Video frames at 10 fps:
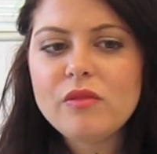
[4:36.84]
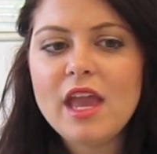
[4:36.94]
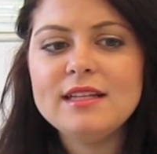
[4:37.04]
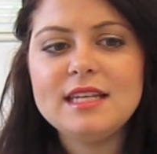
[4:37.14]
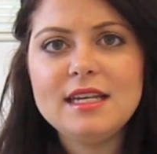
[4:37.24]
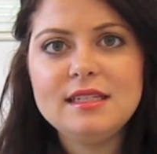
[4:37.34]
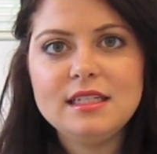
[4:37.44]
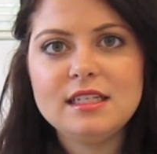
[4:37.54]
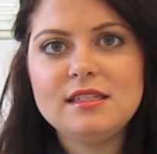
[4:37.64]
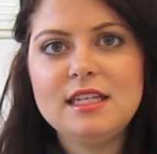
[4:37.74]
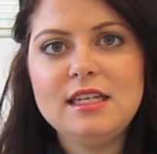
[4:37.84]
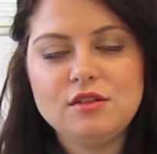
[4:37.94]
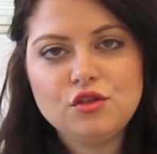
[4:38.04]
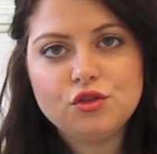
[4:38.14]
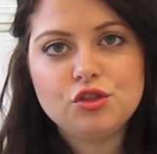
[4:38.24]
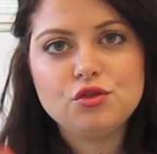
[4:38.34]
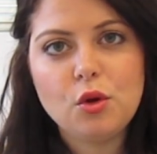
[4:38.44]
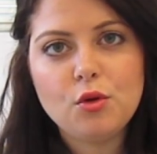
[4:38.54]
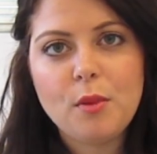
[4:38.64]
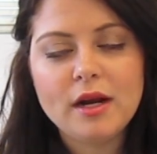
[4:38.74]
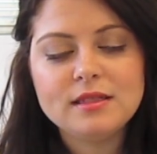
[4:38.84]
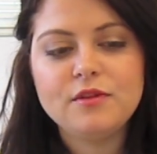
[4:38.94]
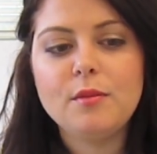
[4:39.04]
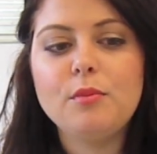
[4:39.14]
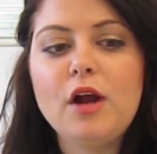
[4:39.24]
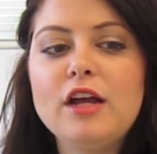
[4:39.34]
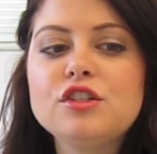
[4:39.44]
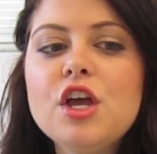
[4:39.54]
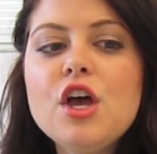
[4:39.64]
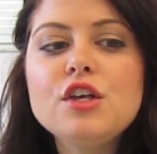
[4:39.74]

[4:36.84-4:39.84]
It's easy to see stroke marks from a brush.